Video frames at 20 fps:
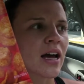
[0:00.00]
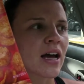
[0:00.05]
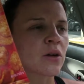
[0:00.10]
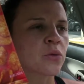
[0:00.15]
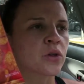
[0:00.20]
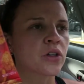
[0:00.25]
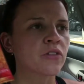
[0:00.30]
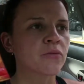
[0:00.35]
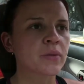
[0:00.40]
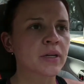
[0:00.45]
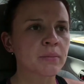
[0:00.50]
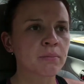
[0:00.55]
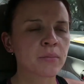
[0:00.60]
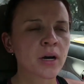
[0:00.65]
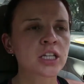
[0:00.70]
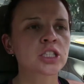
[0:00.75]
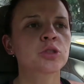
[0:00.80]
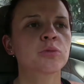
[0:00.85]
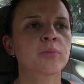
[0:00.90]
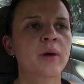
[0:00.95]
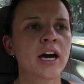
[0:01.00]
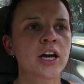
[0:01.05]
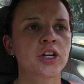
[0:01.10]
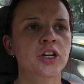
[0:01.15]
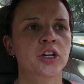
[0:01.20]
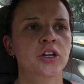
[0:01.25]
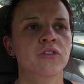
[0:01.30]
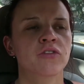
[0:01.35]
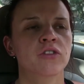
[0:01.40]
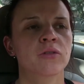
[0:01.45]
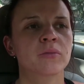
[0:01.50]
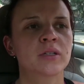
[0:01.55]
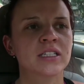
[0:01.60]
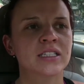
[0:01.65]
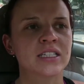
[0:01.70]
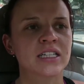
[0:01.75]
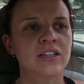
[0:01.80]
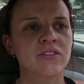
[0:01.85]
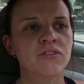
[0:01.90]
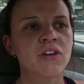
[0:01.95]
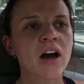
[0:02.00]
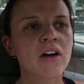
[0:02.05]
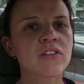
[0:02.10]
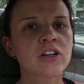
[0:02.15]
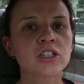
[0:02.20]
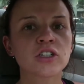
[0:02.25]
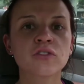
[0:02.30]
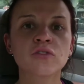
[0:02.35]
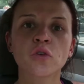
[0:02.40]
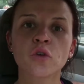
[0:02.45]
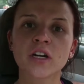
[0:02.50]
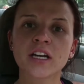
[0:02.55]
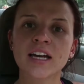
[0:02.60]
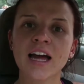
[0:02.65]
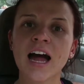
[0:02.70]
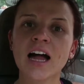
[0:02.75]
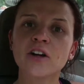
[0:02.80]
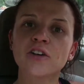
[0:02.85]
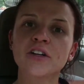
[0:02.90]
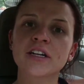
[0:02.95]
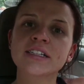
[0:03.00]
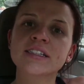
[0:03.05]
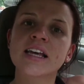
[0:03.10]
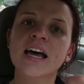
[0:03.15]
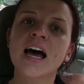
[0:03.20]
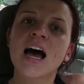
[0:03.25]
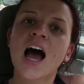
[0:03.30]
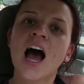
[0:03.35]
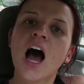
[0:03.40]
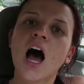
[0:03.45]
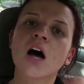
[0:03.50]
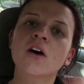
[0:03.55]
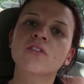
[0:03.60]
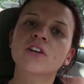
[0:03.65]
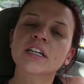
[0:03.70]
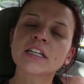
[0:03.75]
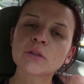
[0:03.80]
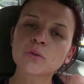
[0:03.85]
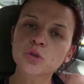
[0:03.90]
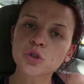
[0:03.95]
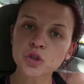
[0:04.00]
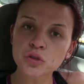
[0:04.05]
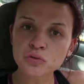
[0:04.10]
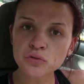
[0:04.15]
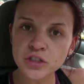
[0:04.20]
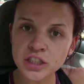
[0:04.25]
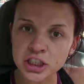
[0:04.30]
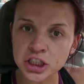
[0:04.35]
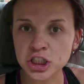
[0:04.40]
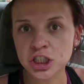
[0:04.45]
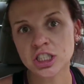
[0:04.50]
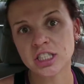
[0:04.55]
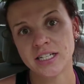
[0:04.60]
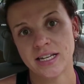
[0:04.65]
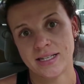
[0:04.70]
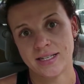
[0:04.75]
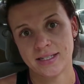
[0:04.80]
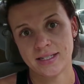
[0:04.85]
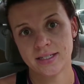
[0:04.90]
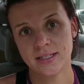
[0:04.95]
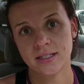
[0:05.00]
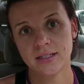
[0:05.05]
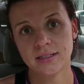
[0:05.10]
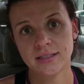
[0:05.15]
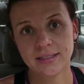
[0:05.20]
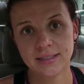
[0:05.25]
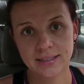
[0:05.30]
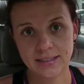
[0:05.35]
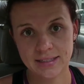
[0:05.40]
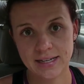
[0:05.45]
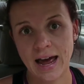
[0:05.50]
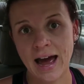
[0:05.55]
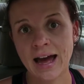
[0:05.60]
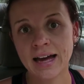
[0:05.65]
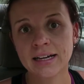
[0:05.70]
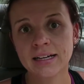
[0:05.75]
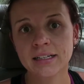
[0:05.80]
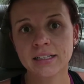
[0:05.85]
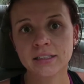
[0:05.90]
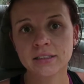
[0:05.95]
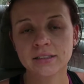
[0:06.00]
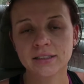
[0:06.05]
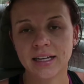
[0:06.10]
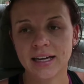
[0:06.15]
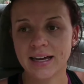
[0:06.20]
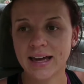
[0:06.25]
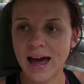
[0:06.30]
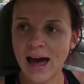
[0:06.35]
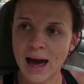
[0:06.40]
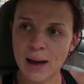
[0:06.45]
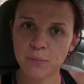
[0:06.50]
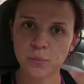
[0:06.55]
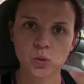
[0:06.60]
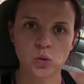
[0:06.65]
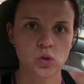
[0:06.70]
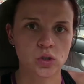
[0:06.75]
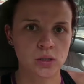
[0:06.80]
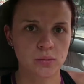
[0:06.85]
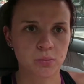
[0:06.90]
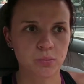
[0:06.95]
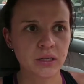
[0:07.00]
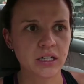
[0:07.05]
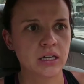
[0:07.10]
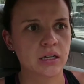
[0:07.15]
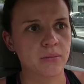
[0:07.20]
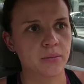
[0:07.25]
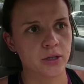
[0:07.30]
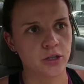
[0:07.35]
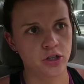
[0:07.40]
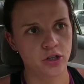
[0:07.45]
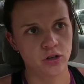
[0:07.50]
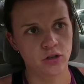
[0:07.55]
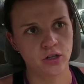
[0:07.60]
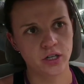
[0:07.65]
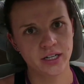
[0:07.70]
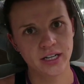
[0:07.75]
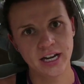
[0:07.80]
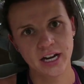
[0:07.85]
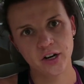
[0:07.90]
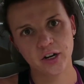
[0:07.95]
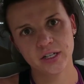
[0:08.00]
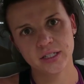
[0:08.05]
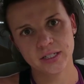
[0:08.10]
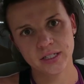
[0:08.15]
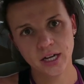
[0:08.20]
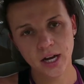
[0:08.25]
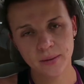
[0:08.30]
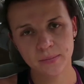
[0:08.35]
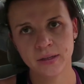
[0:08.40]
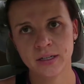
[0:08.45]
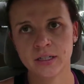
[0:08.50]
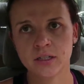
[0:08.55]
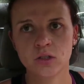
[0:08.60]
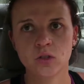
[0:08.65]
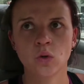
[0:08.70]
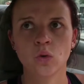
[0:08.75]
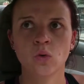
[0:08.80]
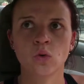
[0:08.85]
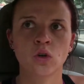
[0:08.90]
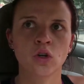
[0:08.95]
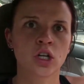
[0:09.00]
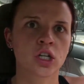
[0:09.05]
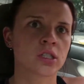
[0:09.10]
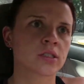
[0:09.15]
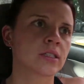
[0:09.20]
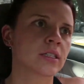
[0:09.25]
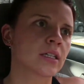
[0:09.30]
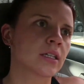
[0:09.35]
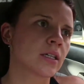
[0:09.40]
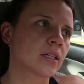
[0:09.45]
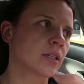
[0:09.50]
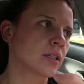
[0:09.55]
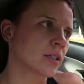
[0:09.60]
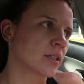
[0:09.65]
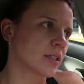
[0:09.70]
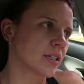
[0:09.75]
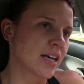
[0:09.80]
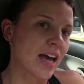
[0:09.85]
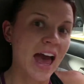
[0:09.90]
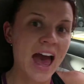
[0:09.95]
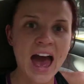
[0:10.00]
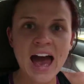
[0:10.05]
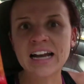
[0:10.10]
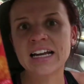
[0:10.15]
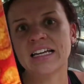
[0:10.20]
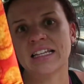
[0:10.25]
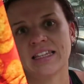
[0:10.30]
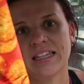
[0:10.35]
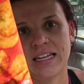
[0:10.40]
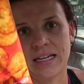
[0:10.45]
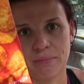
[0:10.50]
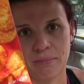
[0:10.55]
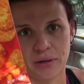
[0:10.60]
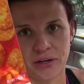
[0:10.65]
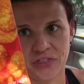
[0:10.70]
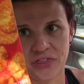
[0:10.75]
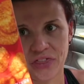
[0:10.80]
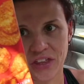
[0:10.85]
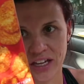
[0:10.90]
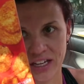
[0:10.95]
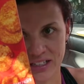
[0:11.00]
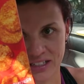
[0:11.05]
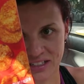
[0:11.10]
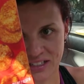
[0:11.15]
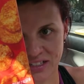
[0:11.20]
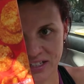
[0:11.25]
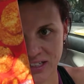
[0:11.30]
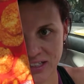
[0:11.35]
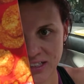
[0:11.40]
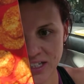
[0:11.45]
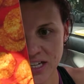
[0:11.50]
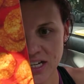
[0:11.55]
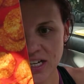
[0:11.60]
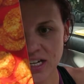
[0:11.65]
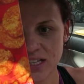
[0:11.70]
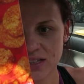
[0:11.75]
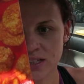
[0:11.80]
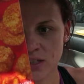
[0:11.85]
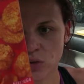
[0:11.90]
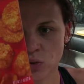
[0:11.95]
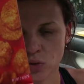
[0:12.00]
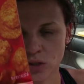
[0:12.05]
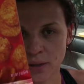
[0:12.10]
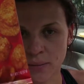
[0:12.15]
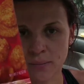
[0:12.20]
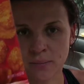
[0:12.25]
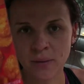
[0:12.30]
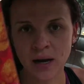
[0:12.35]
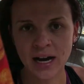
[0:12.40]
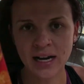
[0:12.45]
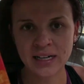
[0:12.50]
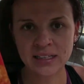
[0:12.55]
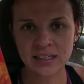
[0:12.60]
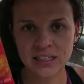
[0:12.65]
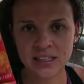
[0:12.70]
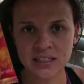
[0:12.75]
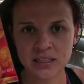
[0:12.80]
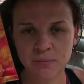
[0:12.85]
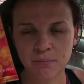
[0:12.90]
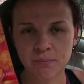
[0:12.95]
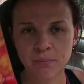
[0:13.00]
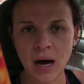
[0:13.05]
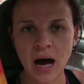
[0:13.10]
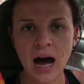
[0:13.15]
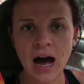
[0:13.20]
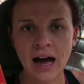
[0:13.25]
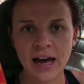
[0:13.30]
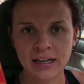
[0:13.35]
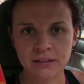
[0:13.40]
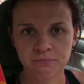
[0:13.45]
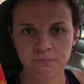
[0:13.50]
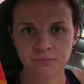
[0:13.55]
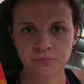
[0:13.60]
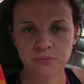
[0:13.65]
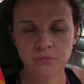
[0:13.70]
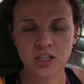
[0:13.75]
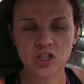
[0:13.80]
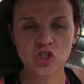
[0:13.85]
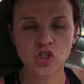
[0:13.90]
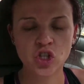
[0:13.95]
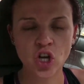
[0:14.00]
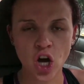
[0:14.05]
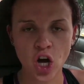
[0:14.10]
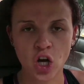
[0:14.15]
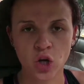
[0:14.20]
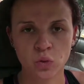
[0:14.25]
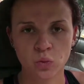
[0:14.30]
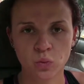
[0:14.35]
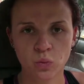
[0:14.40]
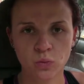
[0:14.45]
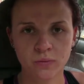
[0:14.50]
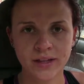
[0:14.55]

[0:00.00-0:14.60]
it would have been much better for me to eat 540 calories of a nutritious snack like apples and peanut butter or carrots and hummus or anything but this. This was a mindless buy. So,